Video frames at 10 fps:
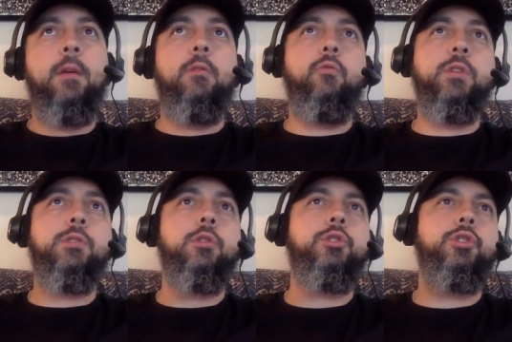
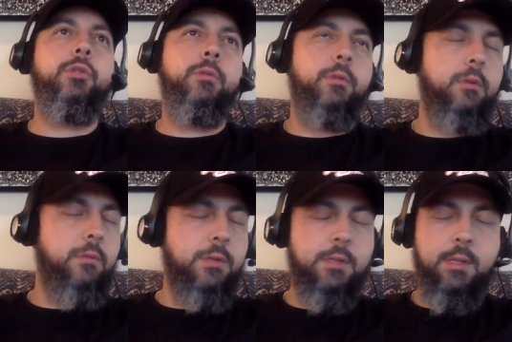Research, there
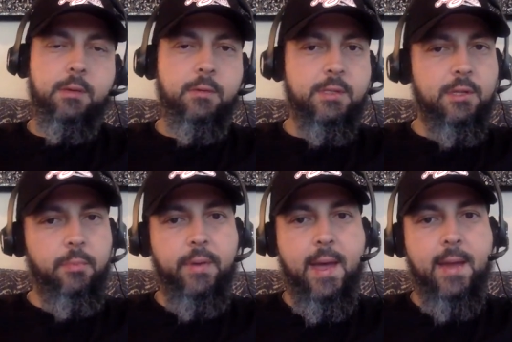was it was still
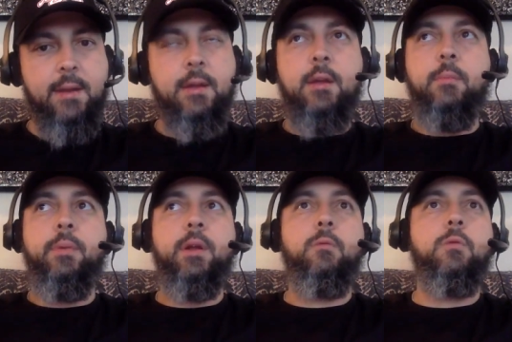bad,
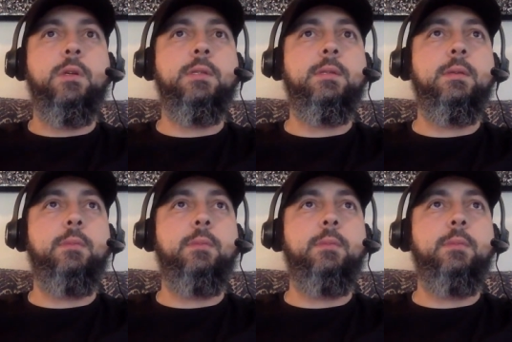but it was